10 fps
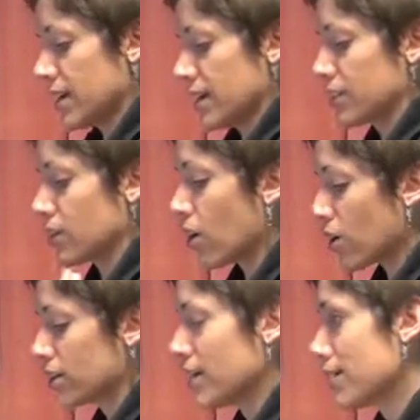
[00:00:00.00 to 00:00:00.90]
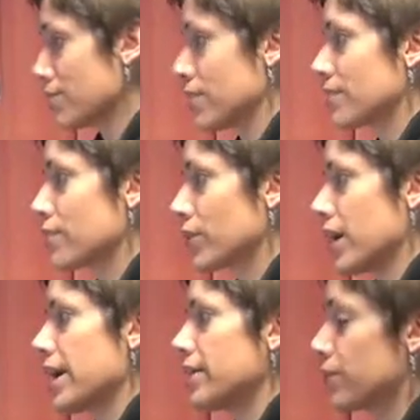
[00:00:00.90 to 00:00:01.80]
It's a hard life for these little
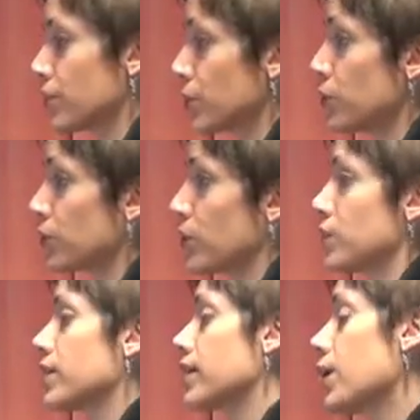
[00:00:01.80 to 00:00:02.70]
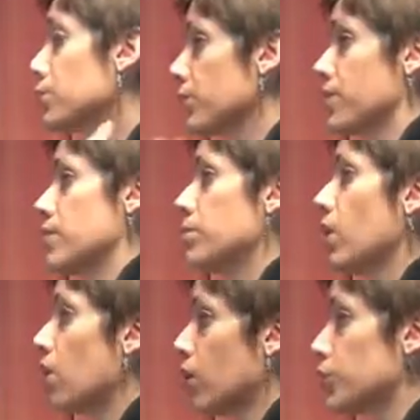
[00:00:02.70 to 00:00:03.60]
guys, so usually only a couple of them
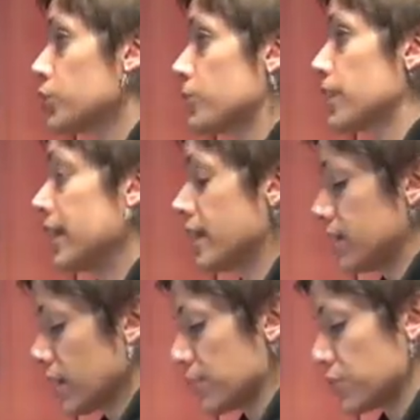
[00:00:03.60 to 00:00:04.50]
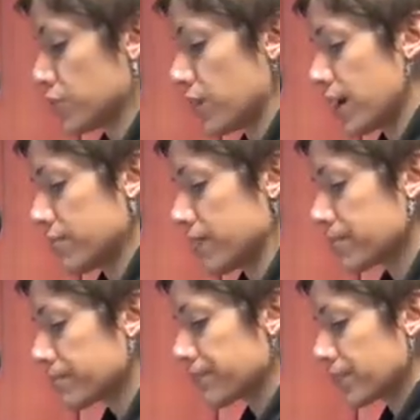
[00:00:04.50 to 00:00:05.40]
ultimately end up surviving.